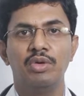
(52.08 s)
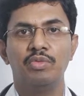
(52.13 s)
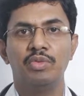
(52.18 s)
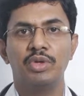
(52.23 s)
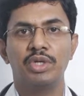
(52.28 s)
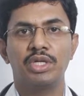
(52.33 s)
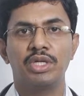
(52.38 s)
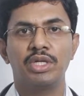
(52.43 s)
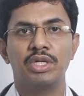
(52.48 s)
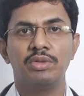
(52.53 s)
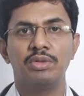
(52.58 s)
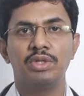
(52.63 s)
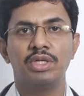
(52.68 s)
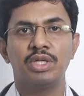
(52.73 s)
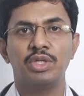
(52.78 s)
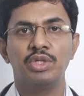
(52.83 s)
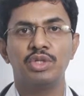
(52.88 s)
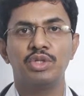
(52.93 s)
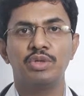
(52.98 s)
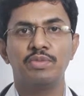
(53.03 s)
would
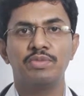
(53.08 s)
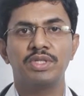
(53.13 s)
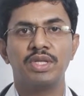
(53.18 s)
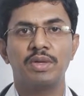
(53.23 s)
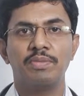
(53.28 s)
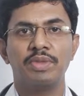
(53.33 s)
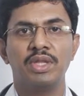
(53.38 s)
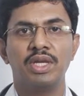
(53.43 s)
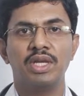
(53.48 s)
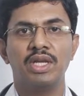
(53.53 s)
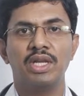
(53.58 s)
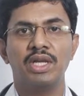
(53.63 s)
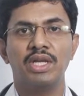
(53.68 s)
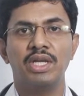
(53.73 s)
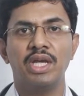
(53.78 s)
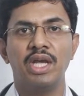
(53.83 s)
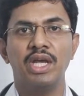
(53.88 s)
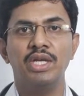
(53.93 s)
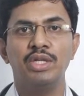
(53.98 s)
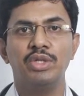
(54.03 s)
consume something like
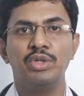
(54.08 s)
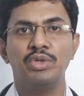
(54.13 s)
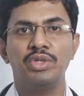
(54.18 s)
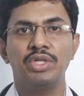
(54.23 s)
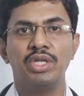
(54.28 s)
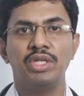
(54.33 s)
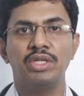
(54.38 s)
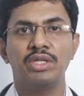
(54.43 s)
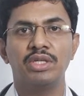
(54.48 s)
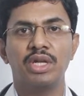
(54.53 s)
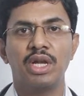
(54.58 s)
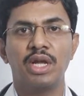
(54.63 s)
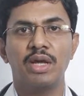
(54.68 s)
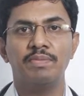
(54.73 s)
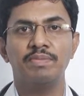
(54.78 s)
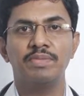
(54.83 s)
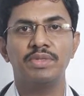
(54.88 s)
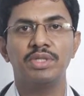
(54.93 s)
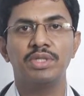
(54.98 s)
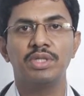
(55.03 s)
8 to 10
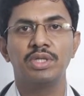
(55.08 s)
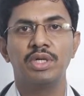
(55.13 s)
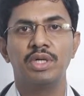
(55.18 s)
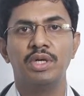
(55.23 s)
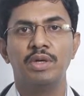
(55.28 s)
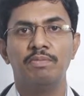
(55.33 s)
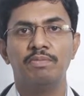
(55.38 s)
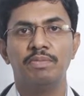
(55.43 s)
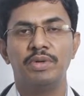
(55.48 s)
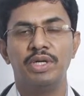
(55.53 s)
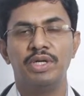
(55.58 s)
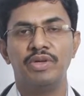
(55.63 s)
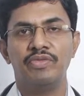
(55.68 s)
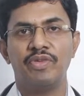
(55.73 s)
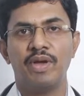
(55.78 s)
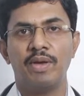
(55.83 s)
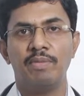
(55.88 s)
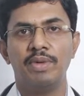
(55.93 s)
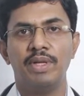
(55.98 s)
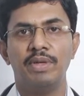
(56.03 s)
grams per
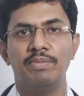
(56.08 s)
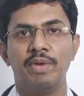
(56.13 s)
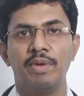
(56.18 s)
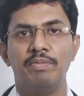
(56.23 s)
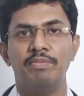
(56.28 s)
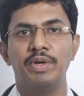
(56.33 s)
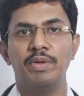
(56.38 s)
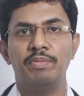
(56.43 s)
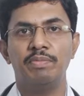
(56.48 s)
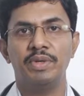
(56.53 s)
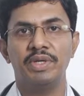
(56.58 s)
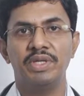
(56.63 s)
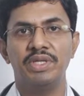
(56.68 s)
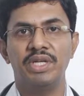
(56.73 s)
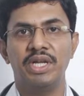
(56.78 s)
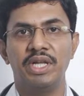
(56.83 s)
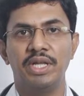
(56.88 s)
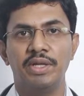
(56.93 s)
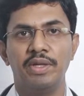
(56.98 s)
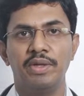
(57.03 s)
family member per
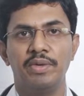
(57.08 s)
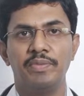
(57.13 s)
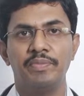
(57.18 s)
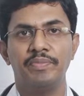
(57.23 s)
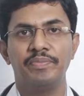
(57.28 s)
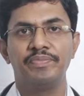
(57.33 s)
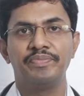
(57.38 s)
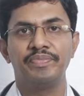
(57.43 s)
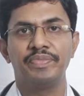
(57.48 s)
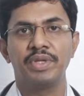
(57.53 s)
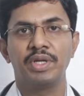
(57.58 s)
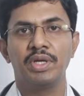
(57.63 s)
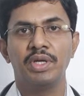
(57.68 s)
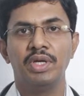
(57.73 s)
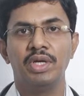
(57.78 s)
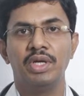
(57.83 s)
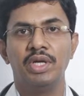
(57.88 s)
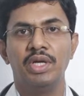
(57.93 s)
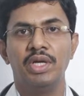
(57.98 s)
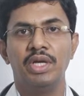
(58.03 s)
day.
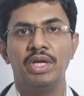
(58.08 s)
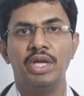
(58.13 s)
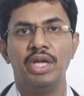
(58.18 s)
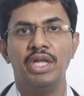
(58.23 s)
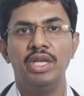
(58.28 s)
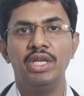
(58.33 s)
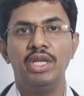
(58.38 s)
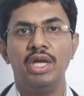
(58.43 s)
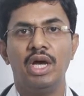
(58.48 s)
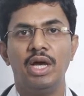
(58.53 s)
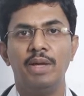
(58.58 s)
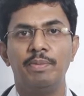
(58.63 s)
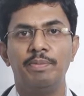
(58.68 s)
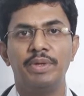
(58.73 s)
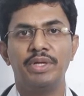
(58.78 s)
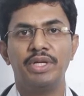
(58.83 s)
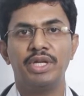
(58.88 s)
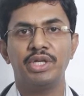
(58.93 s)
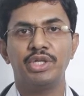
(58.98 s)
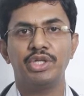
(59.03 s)
In
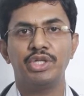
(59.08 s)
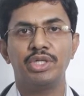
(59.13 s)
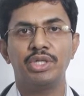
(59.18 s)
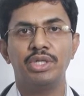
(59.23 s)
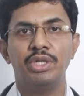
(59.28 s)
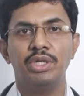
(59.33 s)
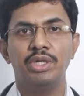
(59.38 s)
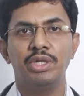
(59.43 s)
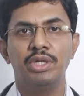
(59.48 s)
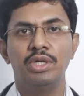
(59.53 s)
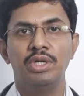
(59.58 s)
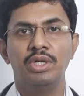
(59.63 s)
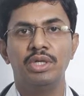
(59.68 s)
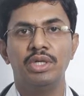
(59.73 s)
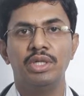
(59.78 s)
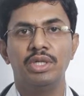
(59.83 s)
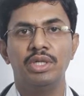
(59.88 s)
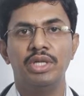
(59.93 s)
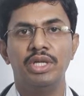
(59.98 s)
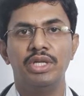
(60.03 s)
hypertension,
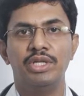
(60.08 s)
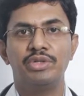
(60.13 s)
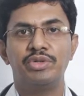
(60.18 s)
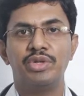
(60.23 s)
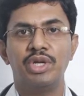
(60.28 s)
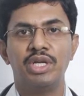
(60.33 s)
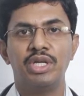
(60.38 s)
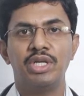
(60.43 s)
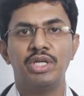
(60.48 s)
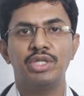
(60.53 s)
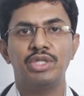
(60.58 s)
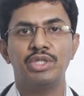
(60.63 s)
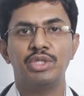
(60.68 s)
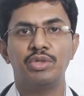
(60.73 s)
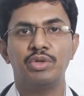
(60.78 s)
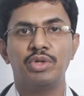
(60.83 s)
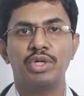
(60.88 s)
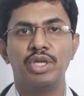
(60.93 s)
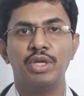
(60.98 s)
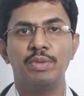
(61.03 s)
the trick is
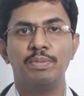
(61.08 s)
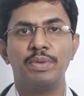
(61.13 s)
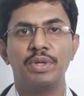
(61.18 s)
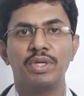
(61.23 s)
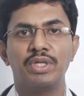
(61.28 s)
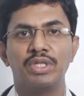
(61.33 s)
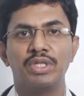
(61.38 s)
to keep your